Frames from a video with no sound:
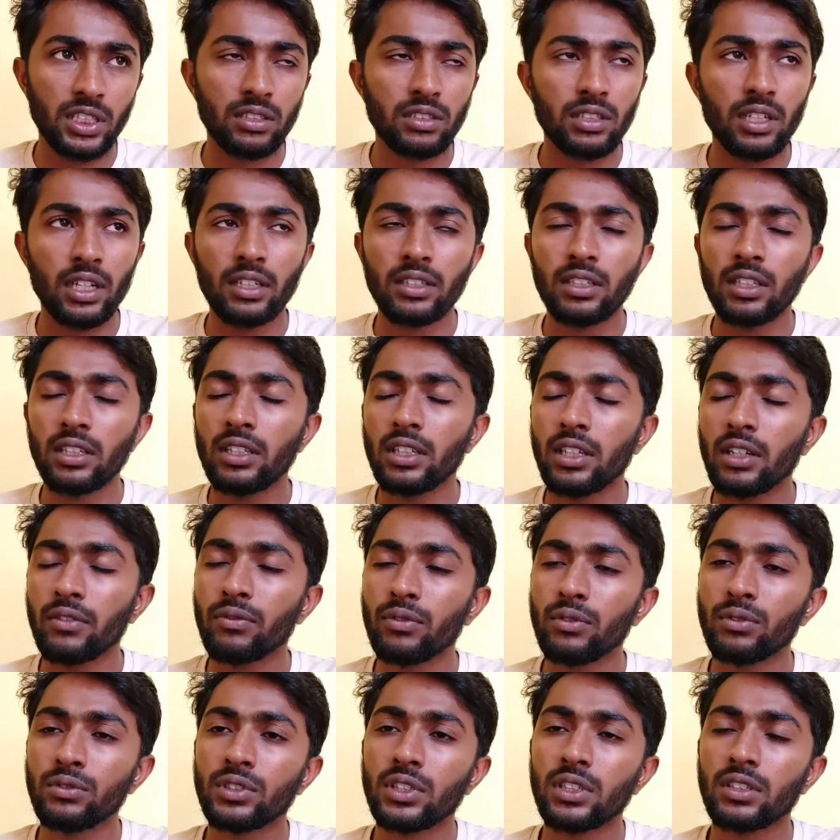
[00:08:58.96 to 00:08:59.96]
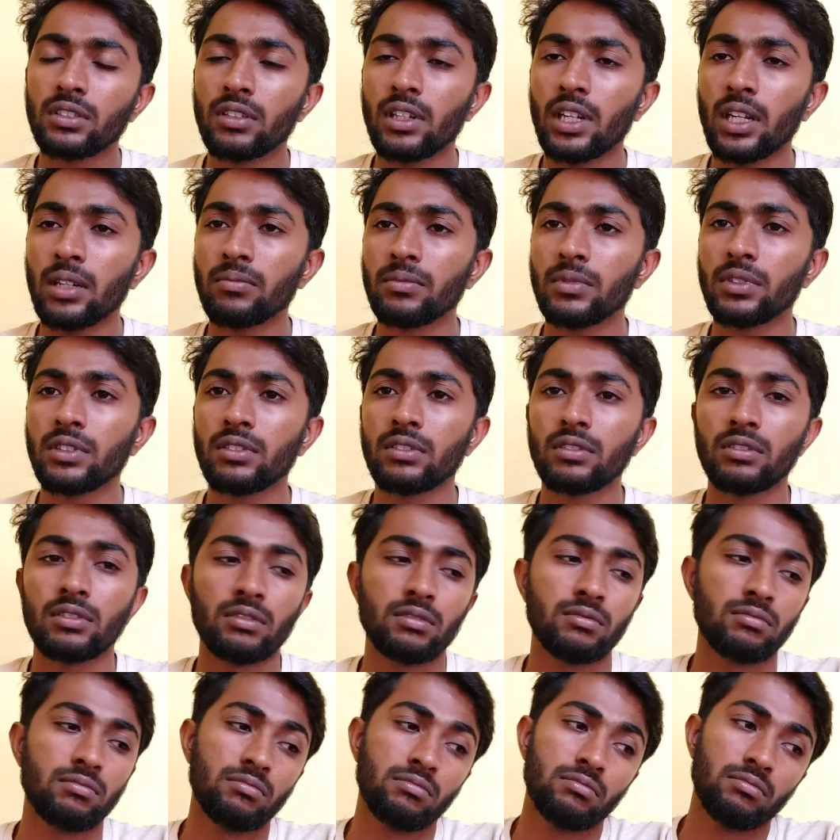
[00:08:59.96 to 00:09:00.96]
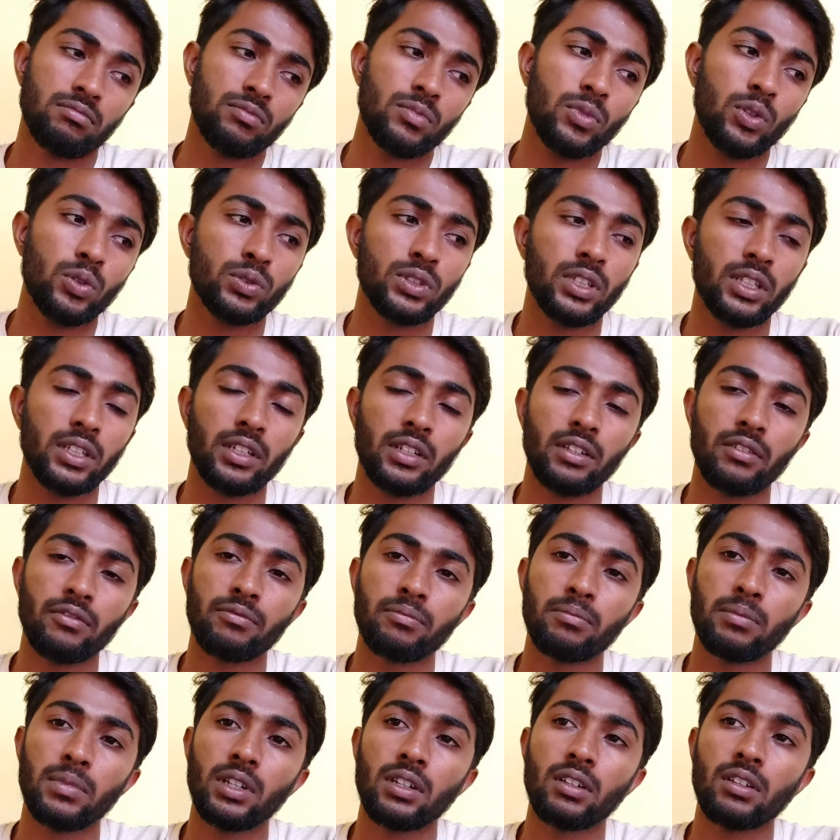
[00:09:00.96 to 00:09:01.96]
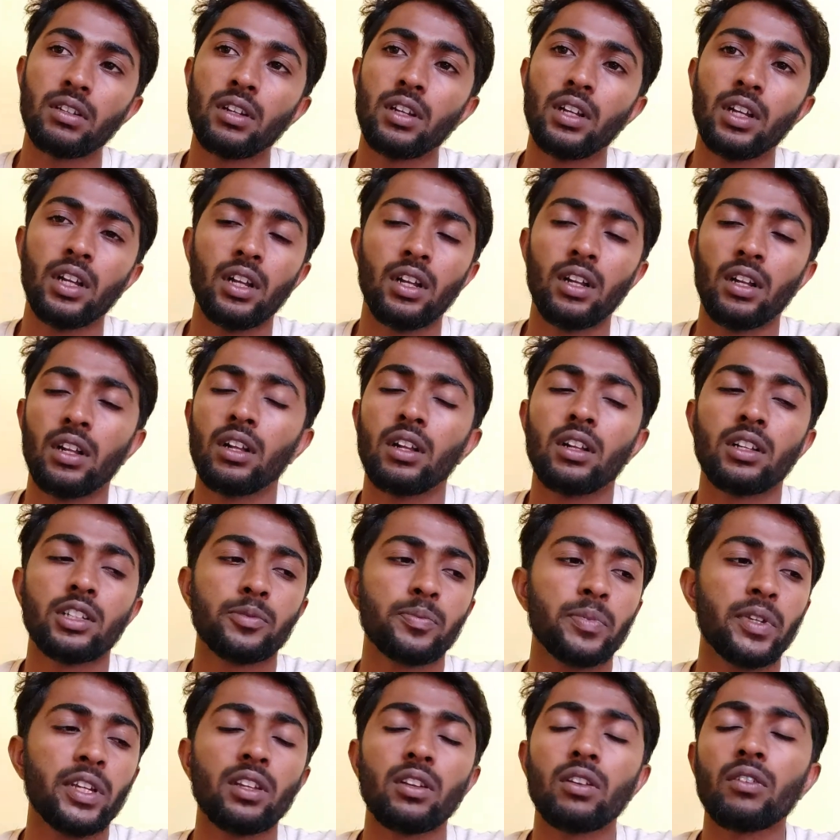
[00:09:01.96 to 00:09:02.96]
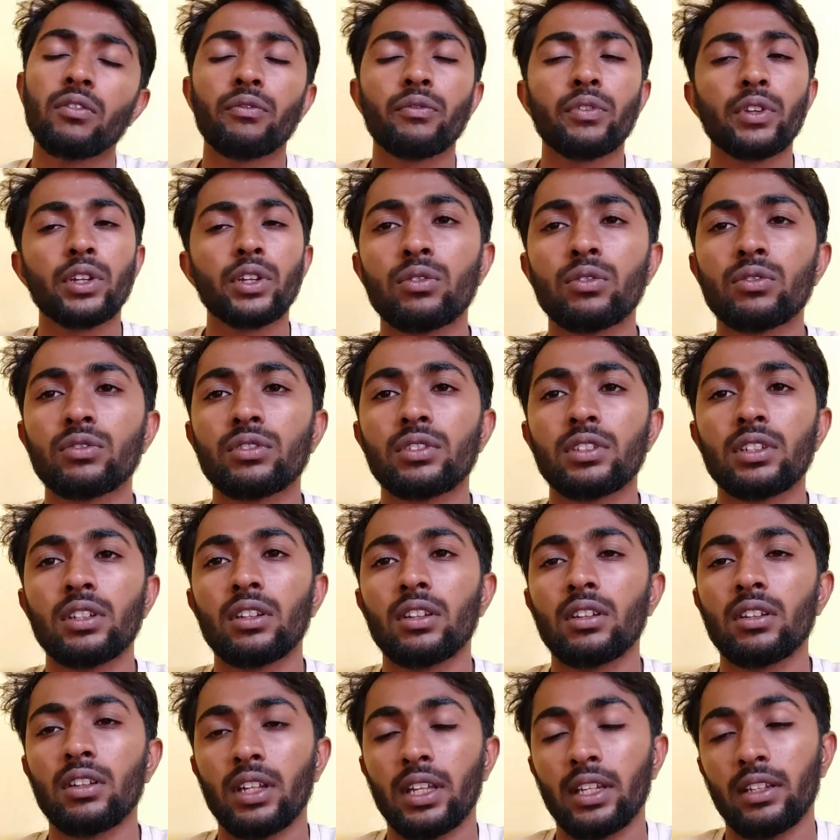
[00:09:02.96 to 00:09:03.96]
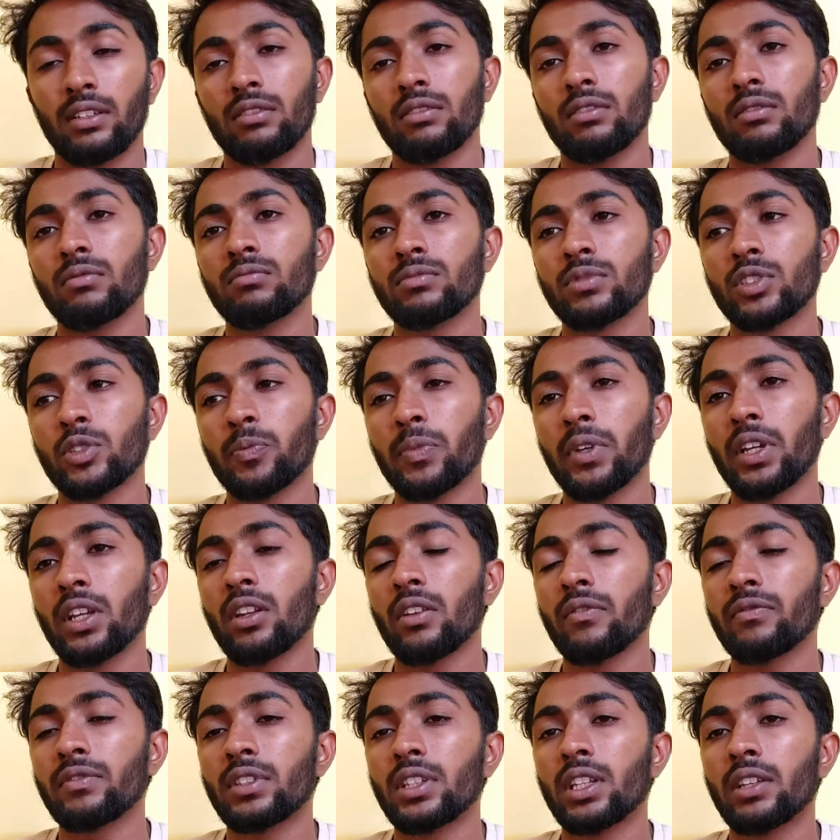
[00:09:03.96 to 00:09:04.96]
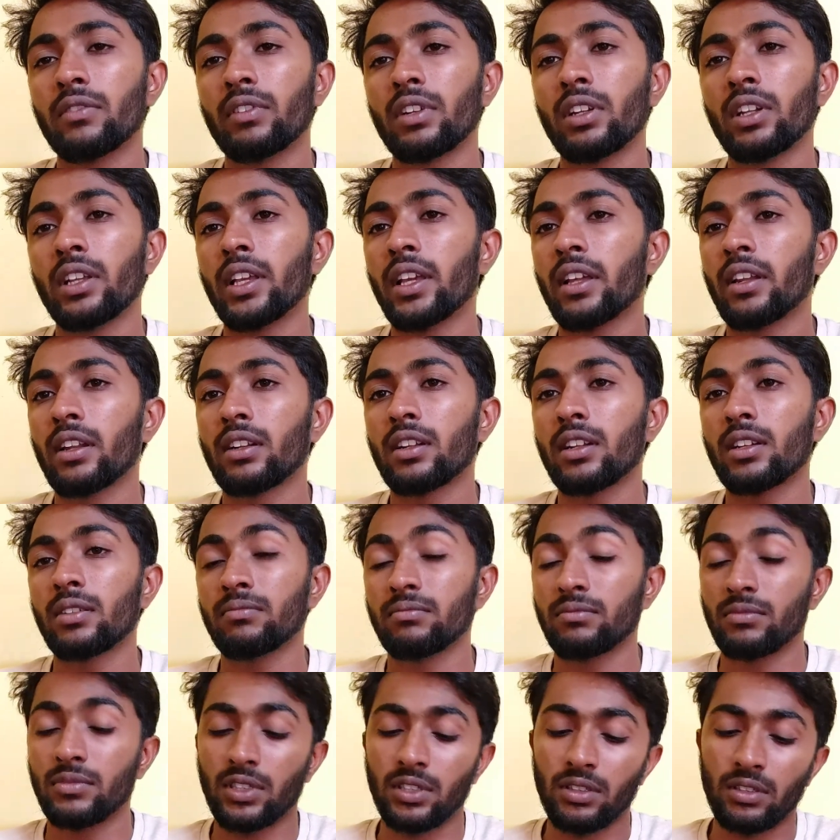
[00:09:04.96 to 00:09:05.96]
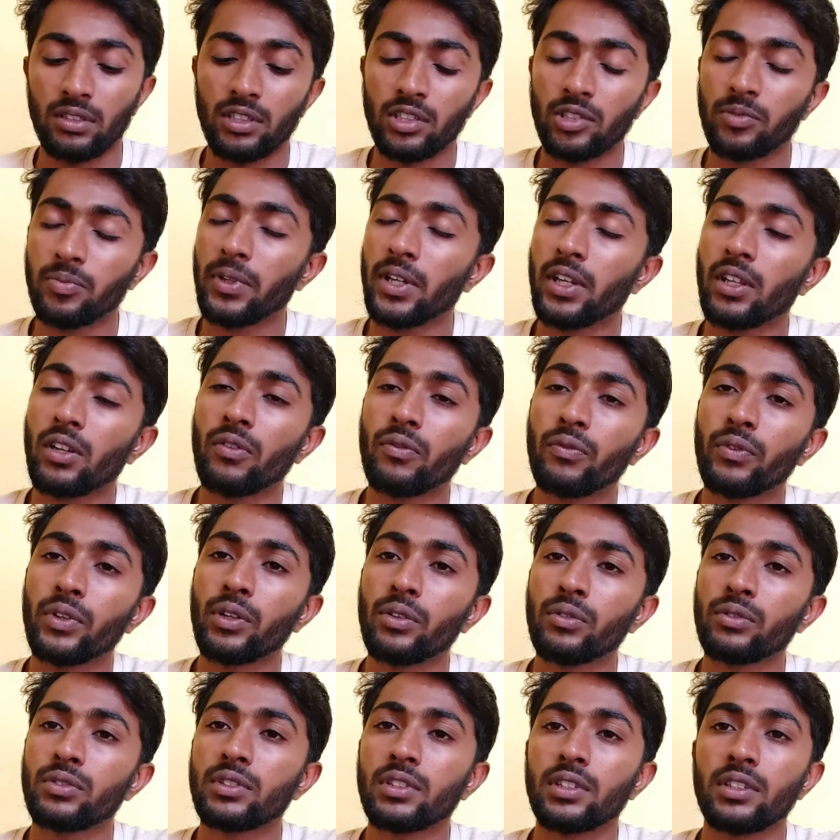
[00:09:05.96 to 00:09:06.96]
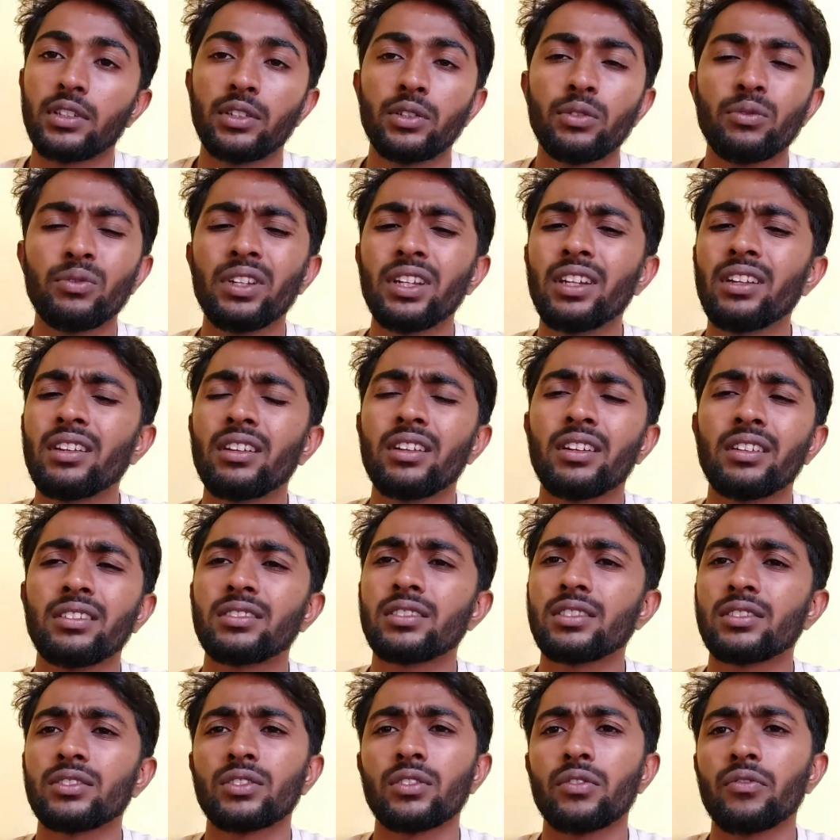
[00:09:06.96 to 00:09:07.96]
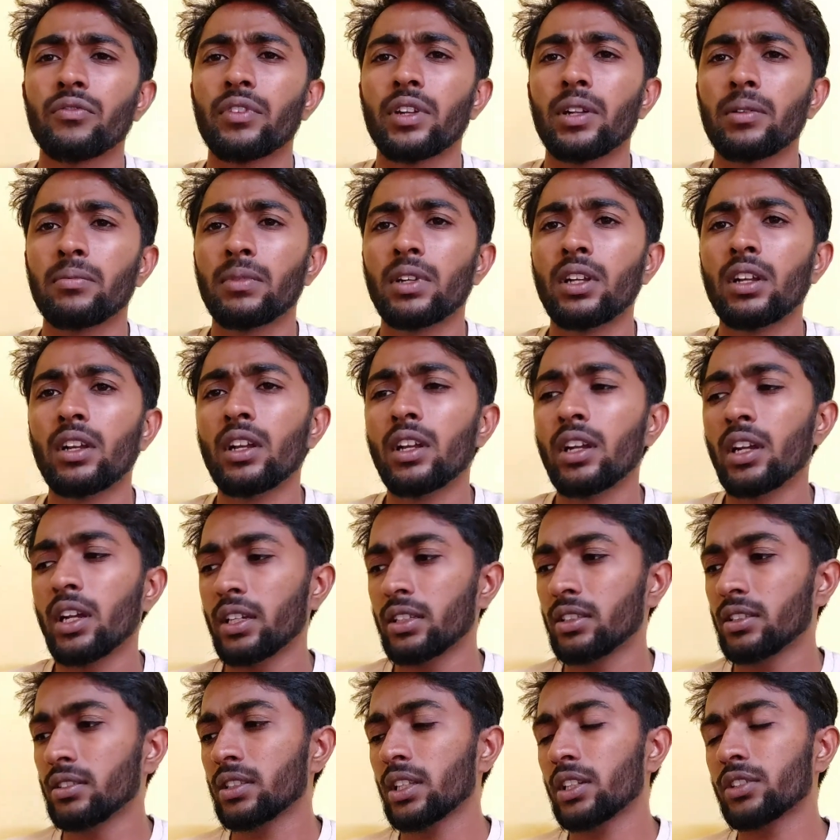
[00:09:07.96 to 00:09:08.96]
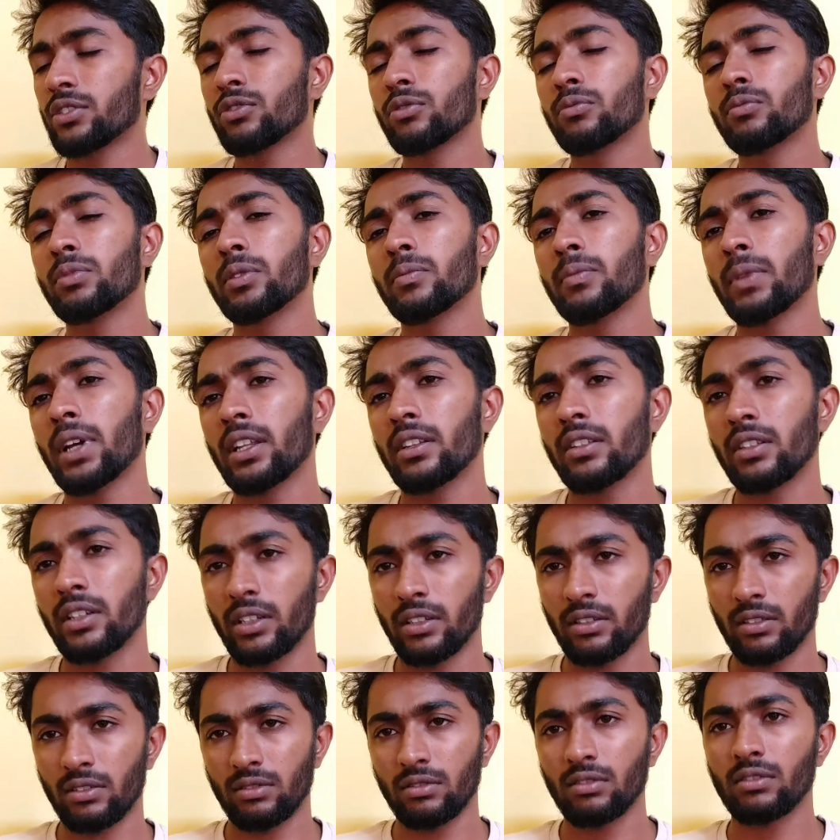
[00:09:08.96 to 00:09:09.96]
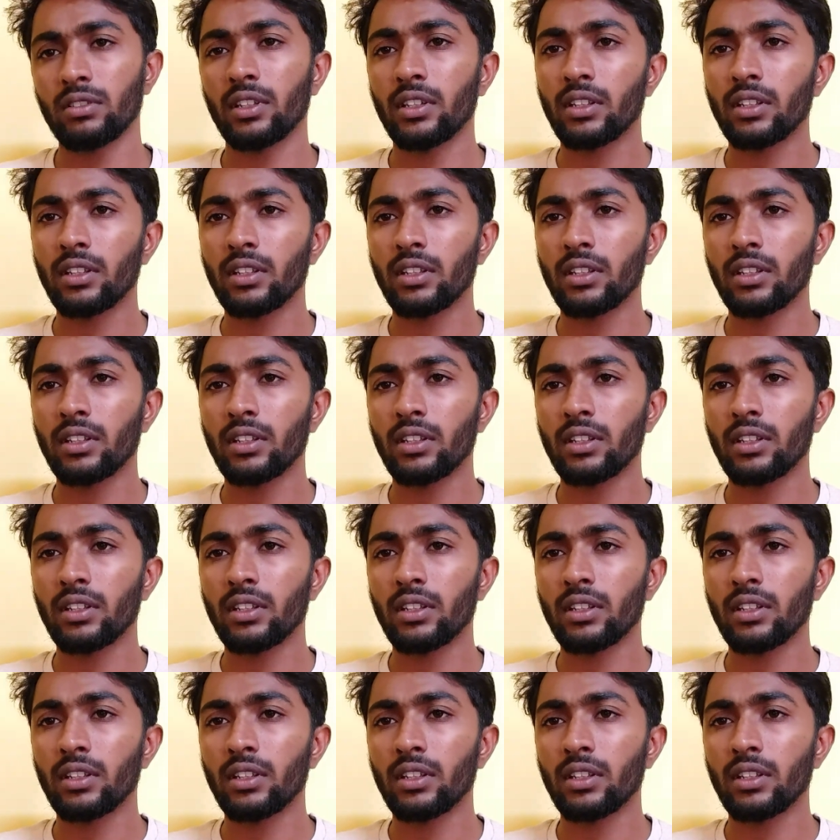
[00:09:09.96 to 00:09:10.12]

things like that, yeah, 4 gigs RAM is more than enough. But speaking Windows 10, speaking of the devil, here it comes. Speaking of Windows 10, you need 8 gigs of RAM. I think that should be mandate.